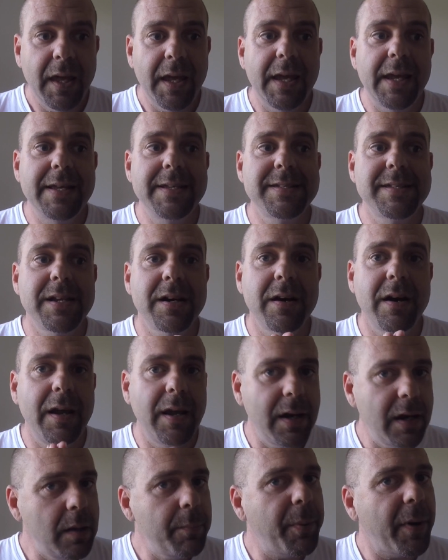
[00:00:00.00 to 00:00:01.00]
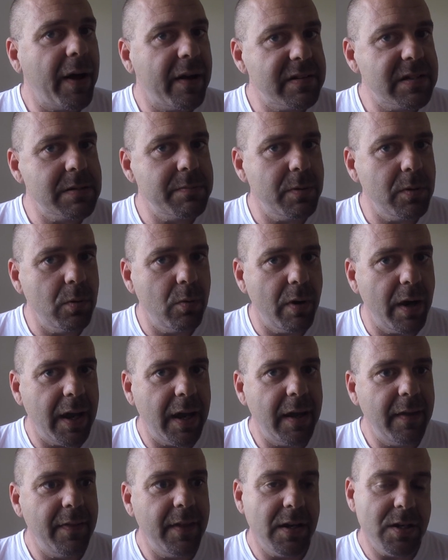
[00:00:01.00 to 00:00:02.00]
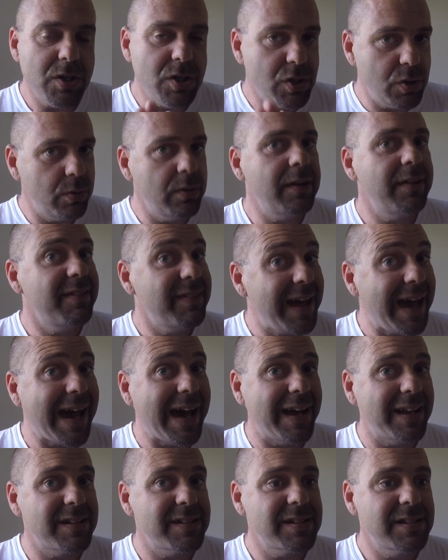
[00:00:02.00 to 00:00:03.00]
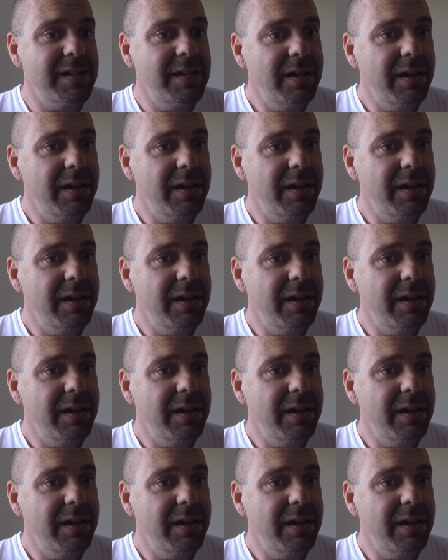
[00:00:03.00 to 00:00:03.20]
Is there any possible way that doing that